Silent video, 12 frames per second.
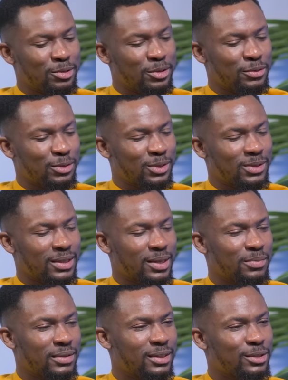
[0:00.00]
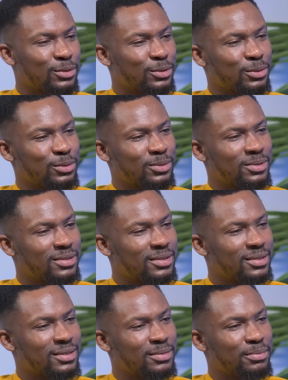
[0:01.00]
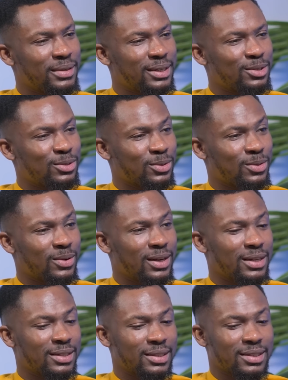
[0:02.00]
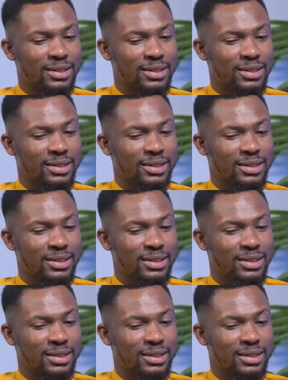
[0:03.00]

know if you saw that Biggie told Ben to go and.